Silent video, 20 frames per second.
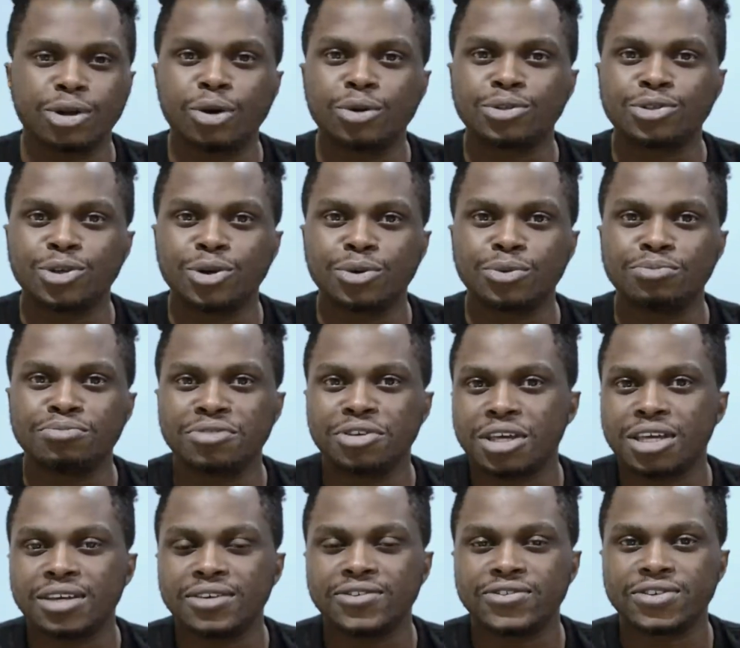but also
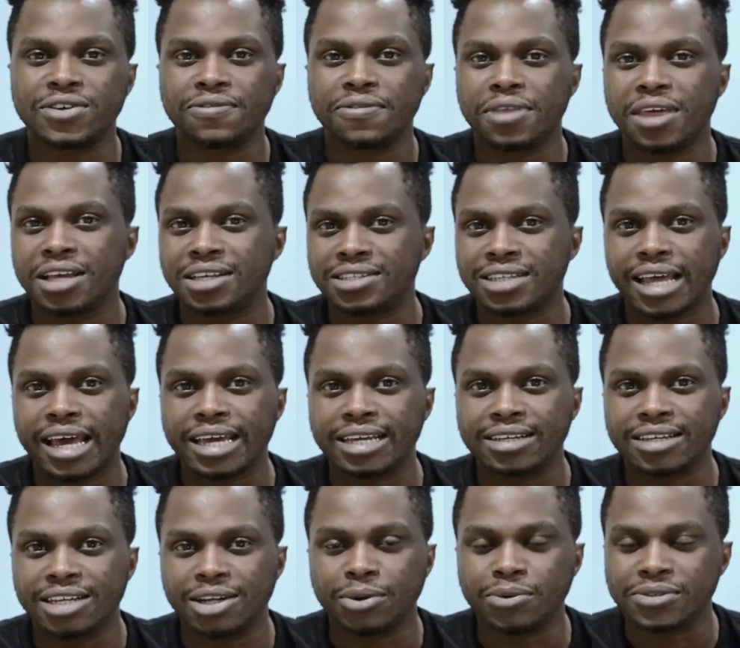because of things
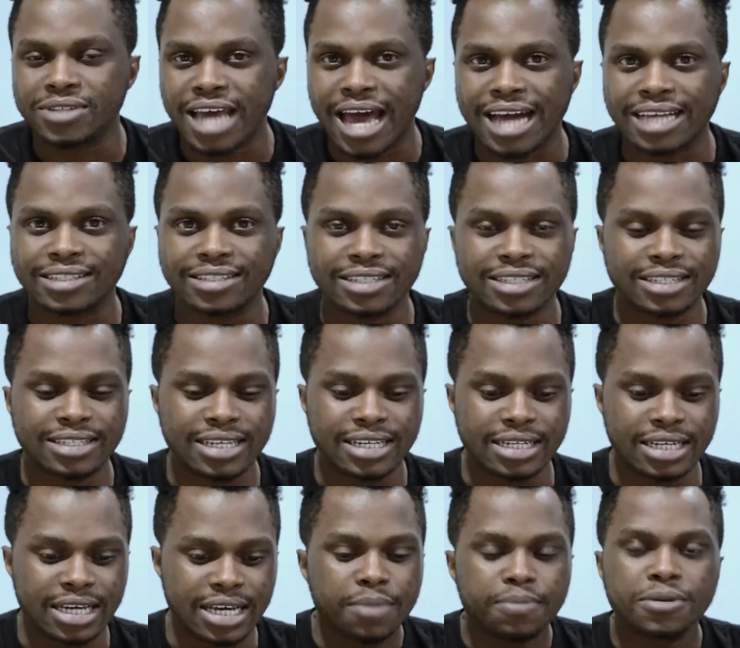like, you know, taxes.
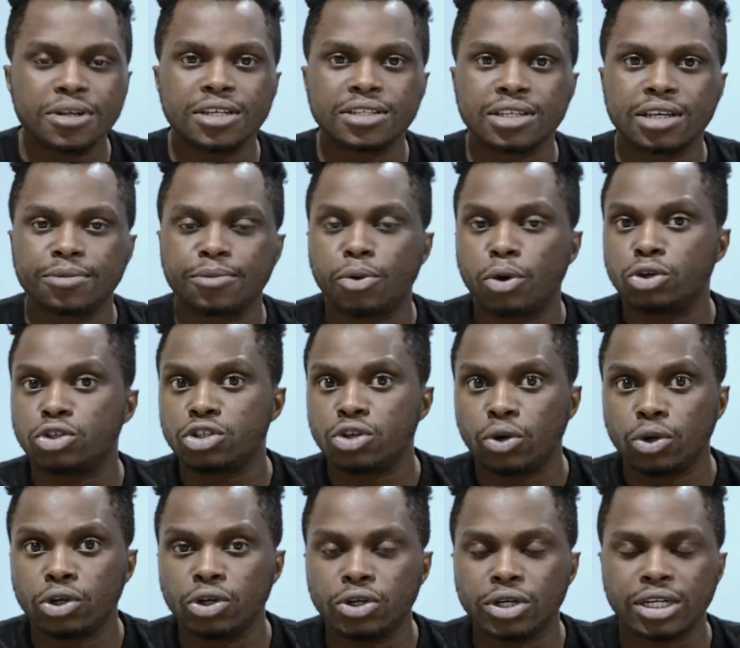And companies in
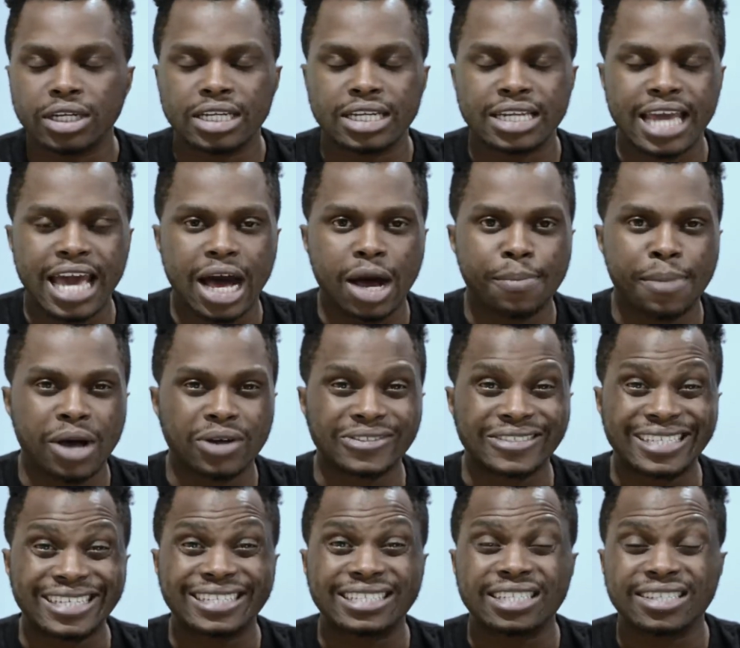Portugal locally now, about
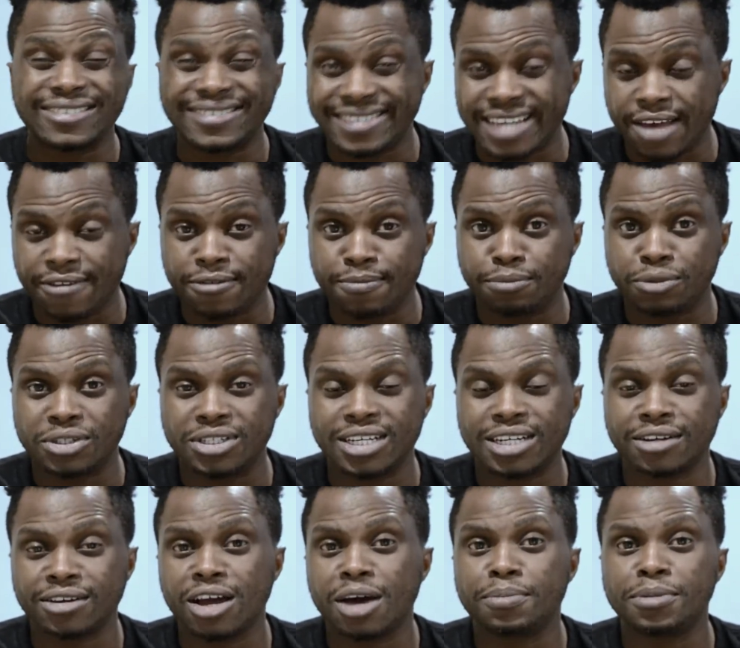
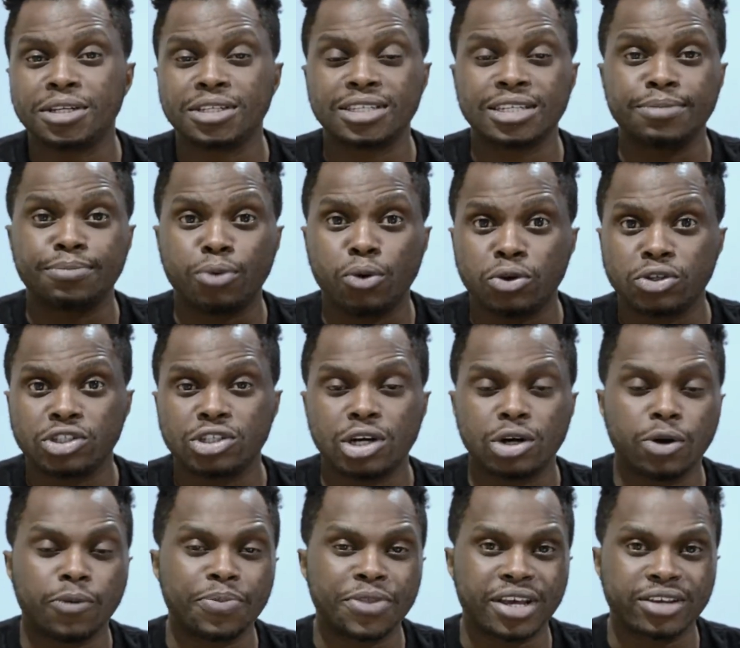67% of companies in
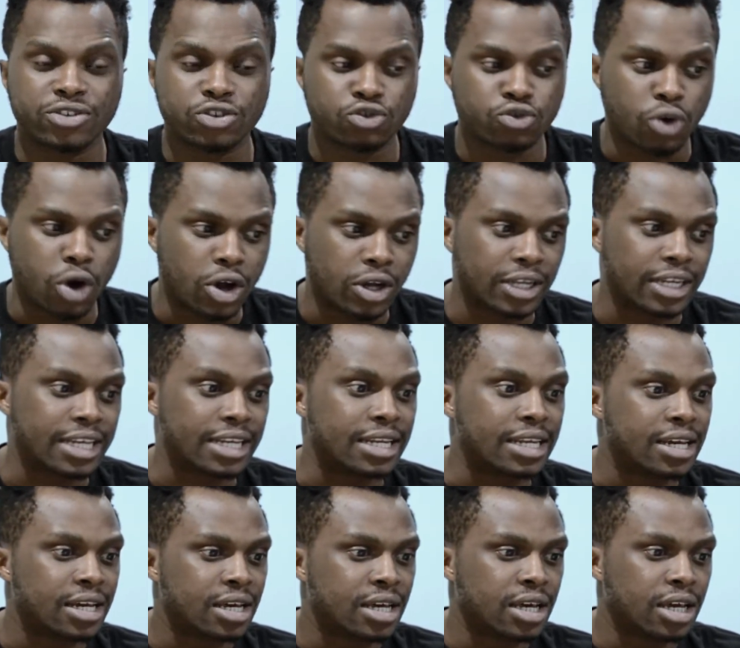Portugal are struggling,
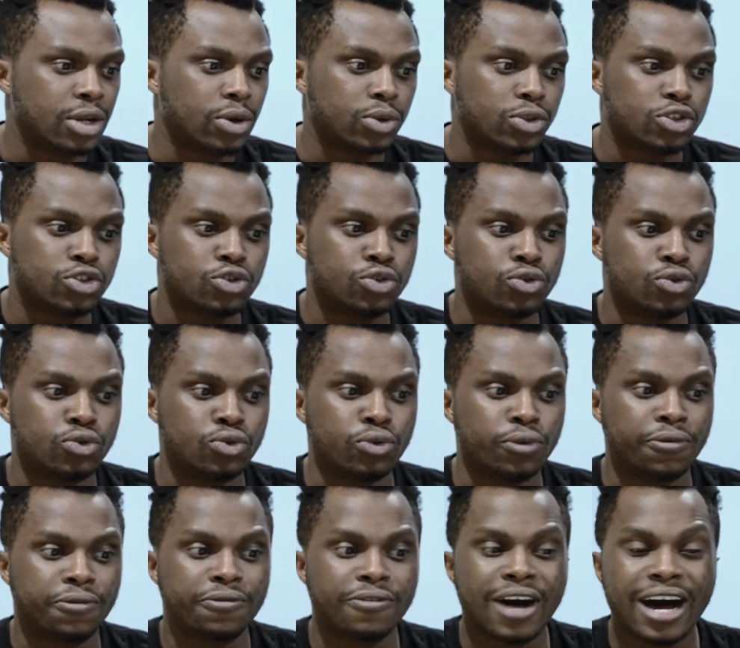you know, to
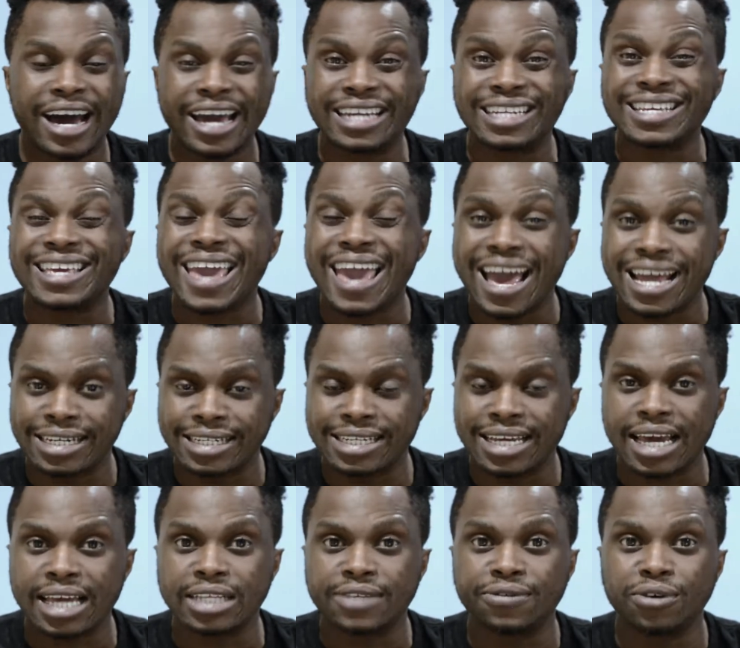find
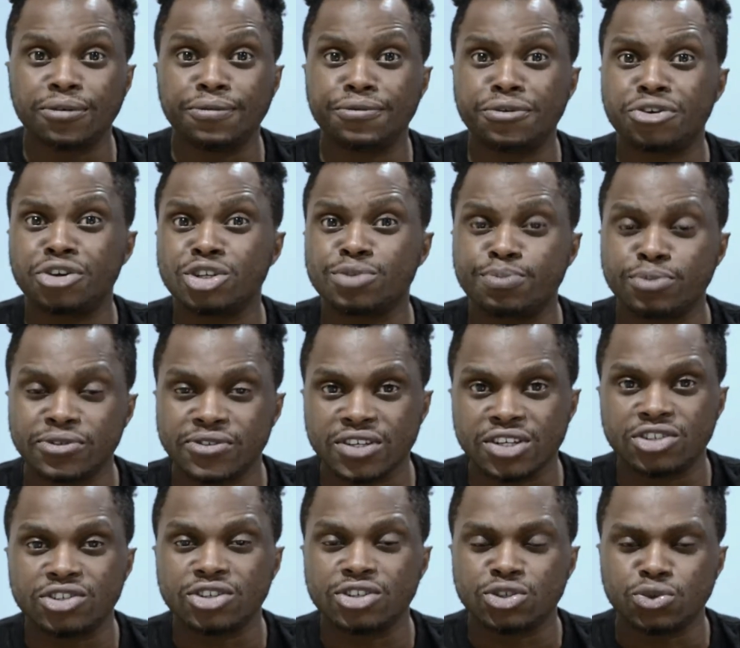candidates for various
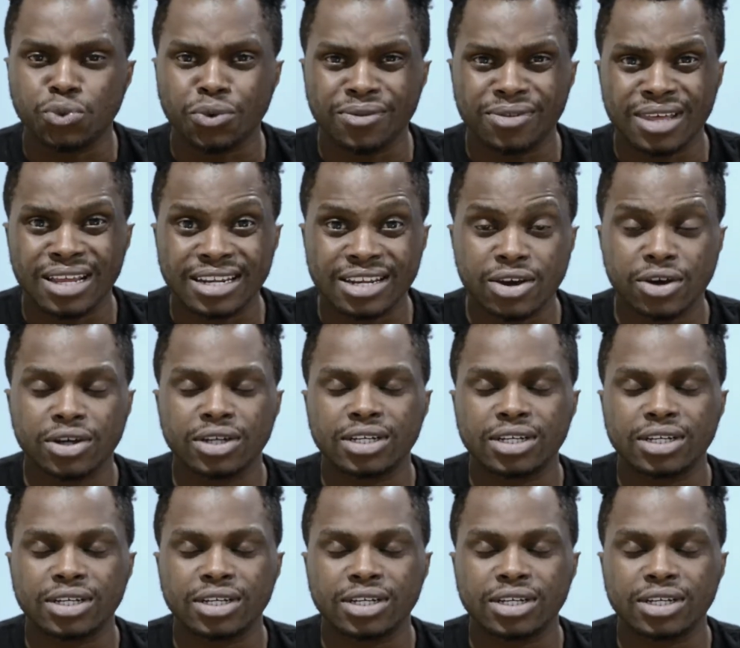positions within the